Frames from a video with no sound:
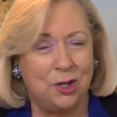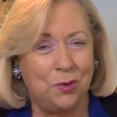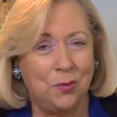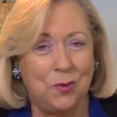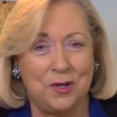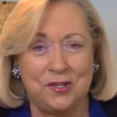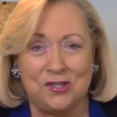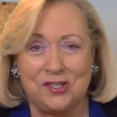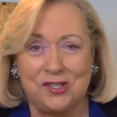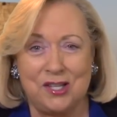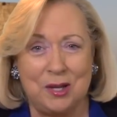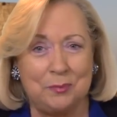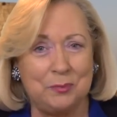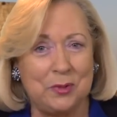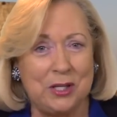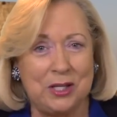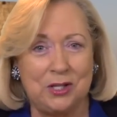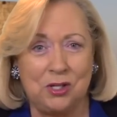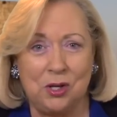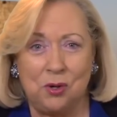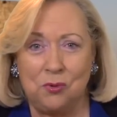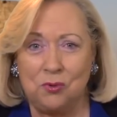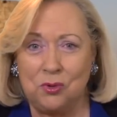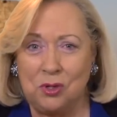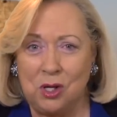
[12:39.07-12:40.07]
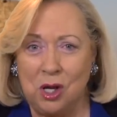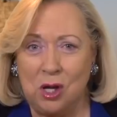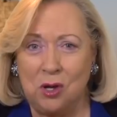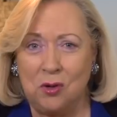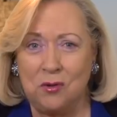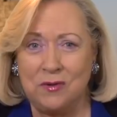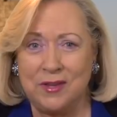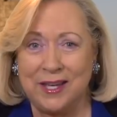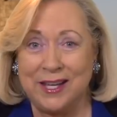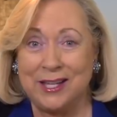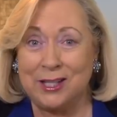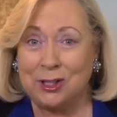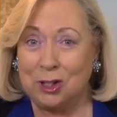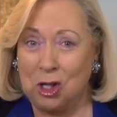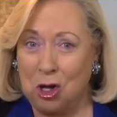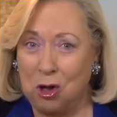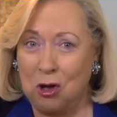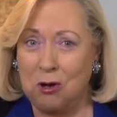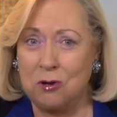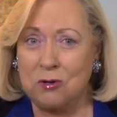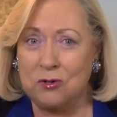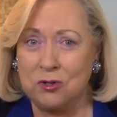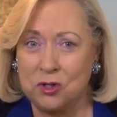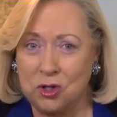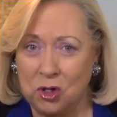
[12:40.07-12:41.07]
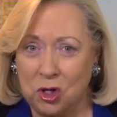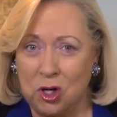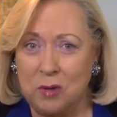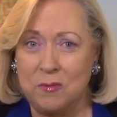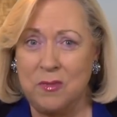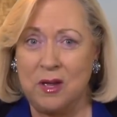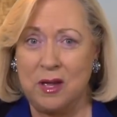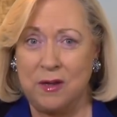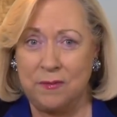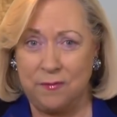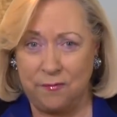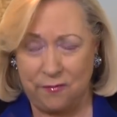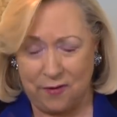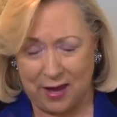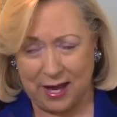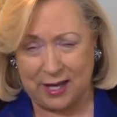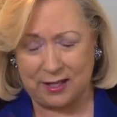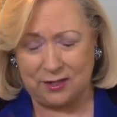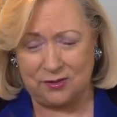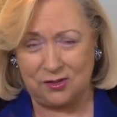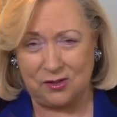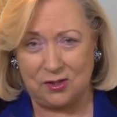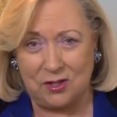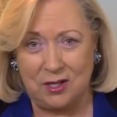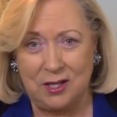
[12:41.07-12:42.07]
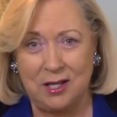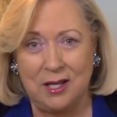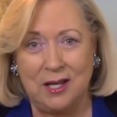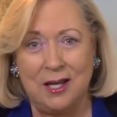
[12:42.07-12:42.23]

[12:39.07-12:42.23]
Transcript: We simply don't know the long-term effects